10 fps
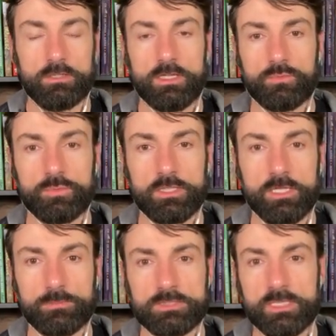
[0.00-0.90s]
that would really
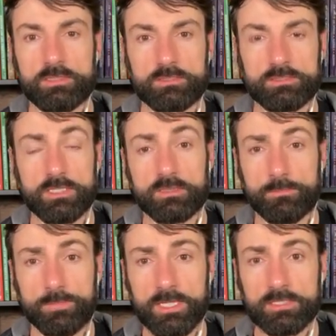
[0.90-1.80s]
help set set the
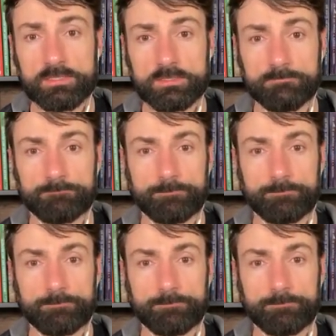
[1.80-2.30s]
base